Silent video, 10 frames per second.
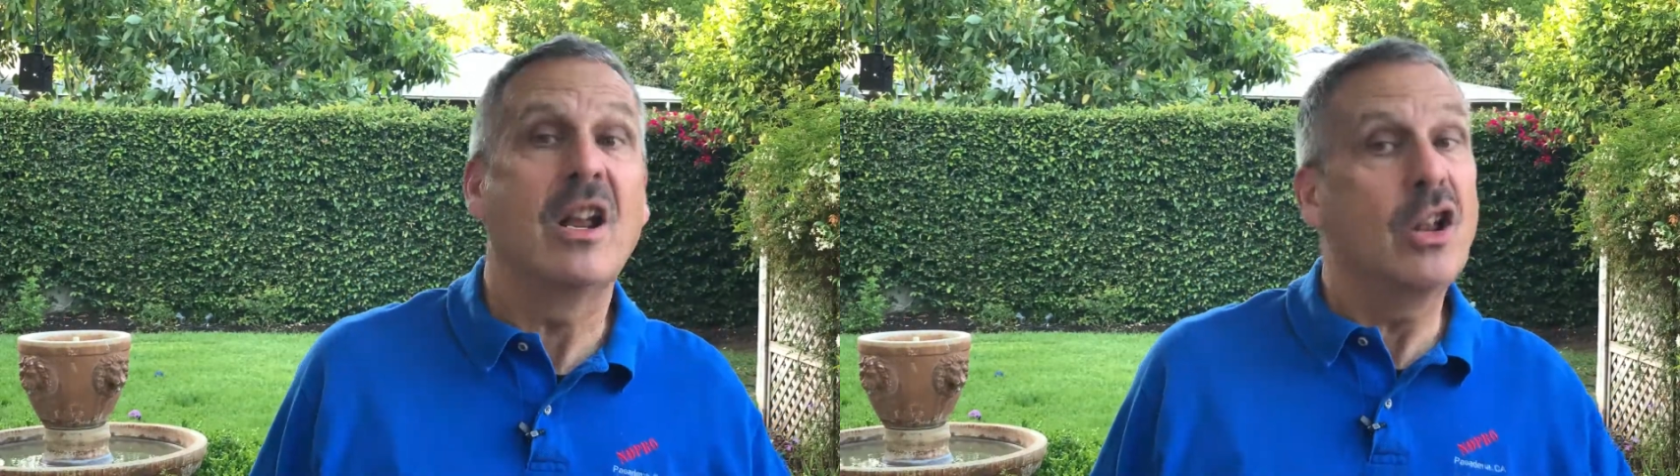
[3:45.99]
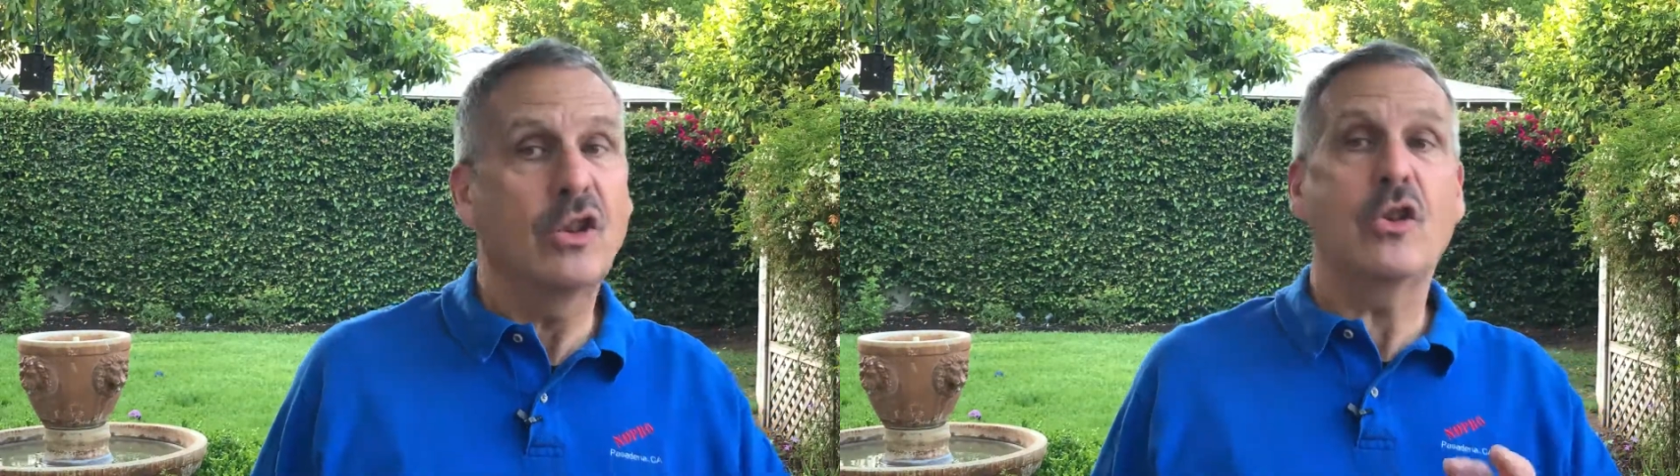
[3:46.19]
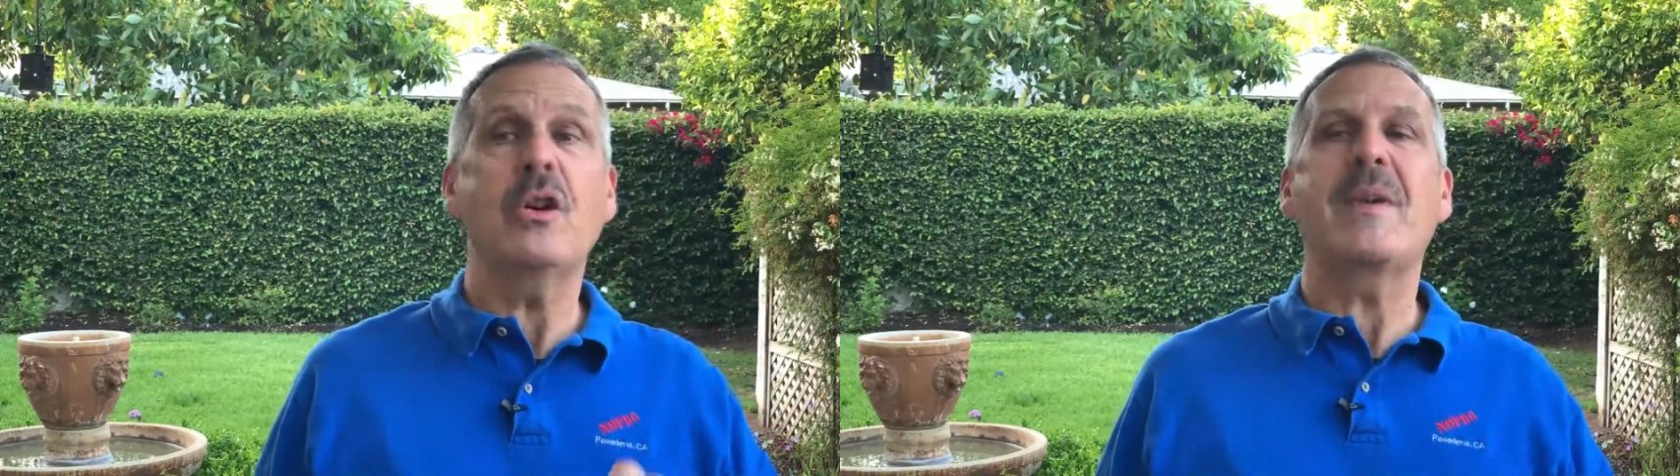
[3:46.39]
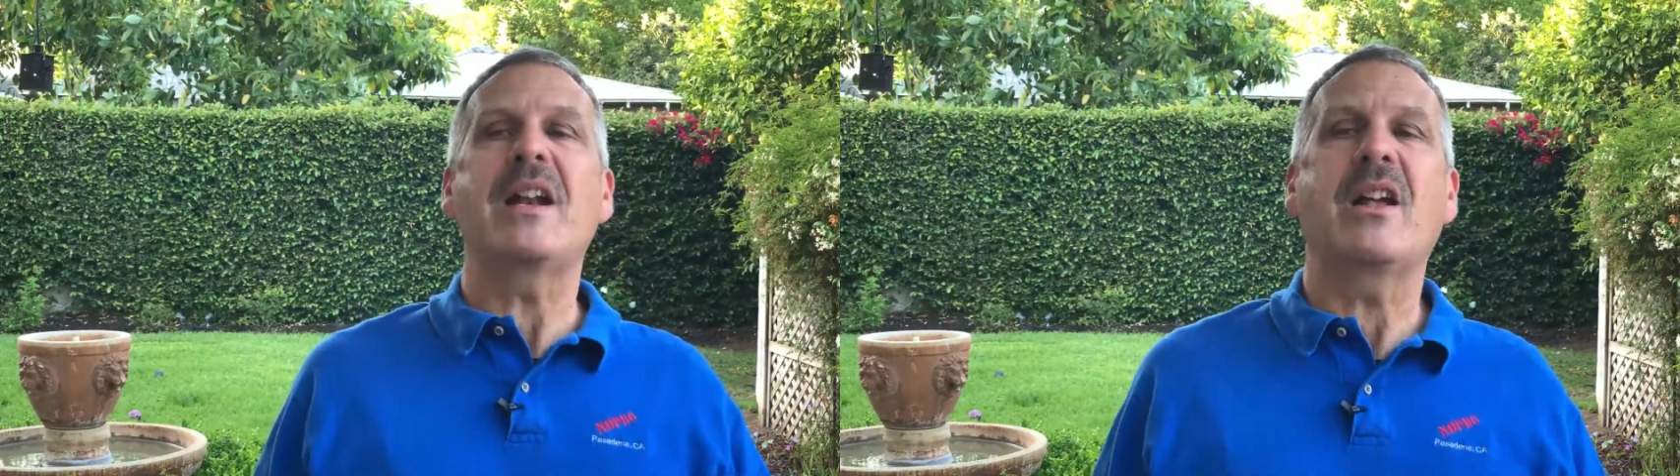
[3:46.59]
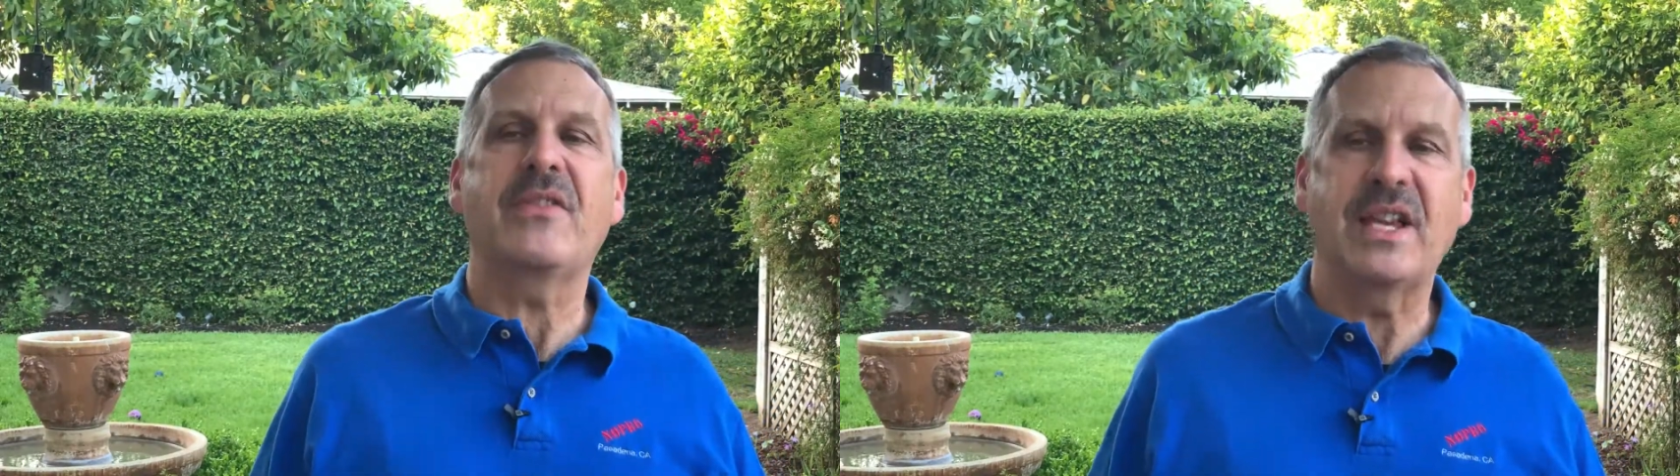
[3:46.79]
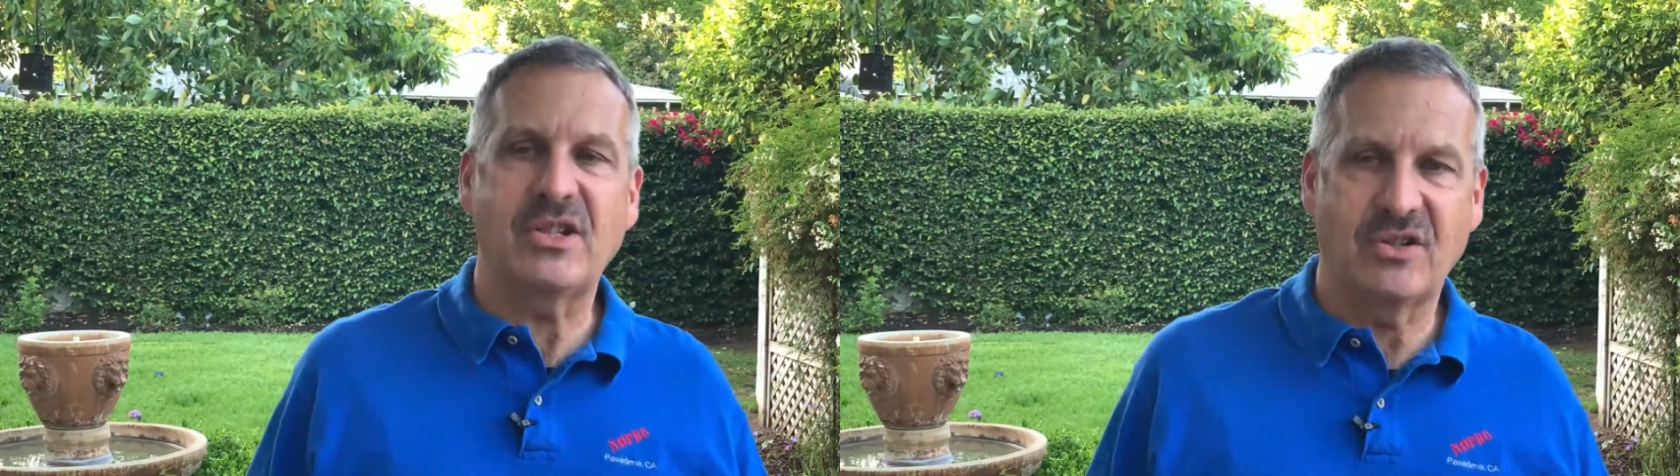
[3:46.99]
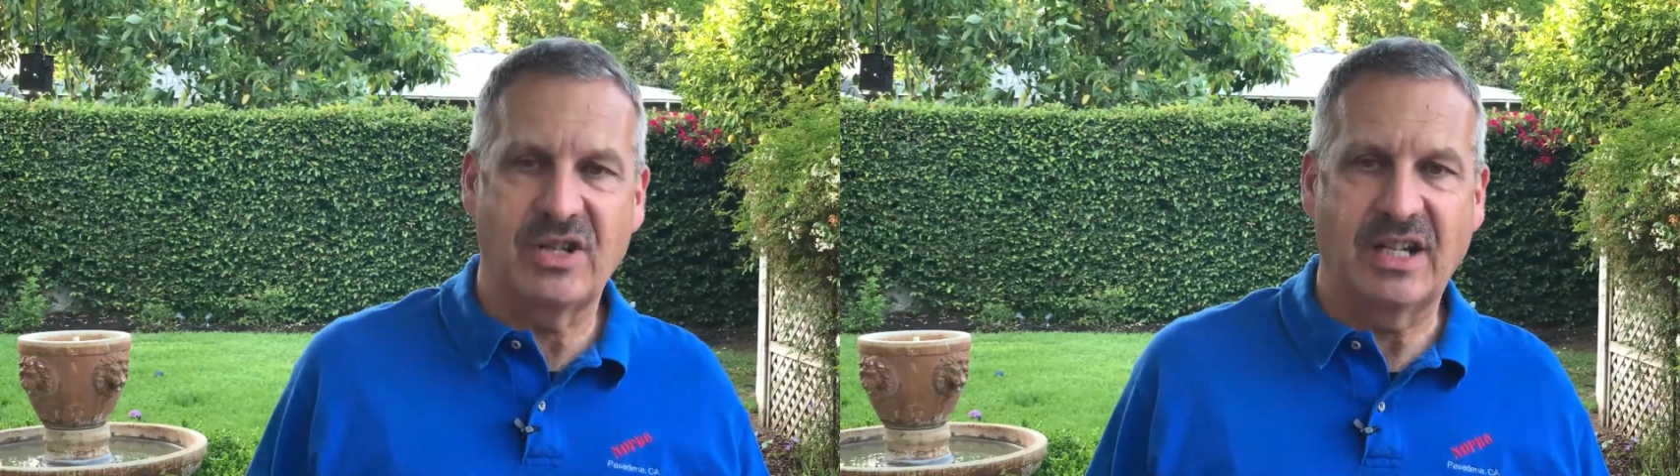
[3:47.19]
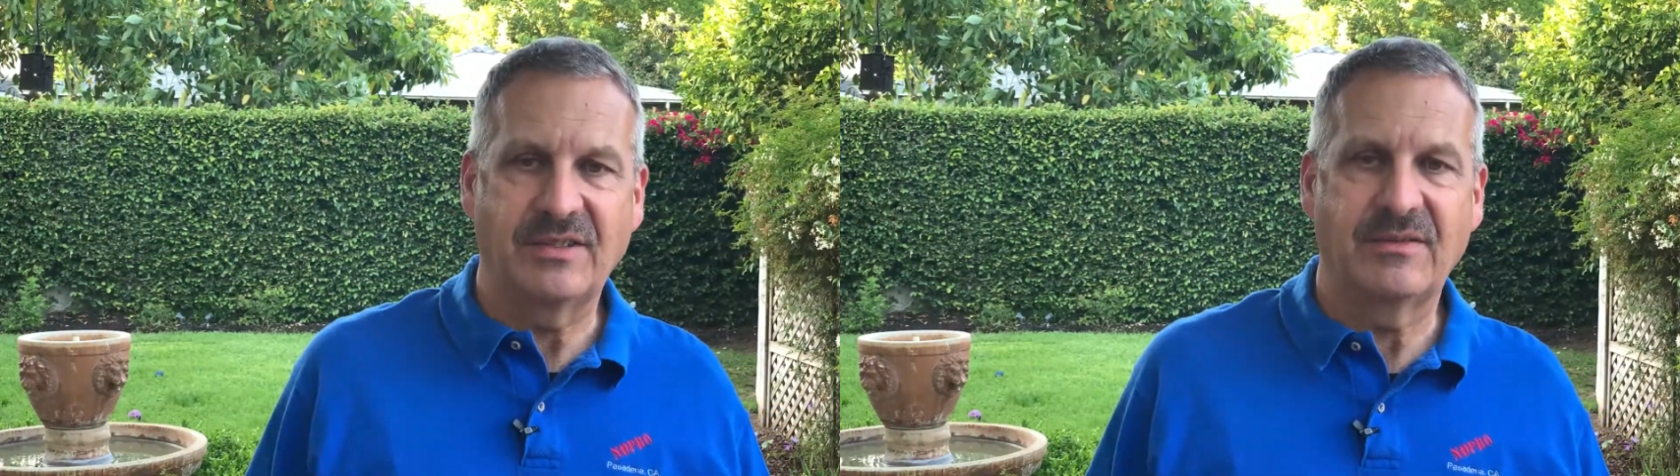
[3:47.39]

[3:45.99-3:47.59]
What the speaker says: learn about how things are done.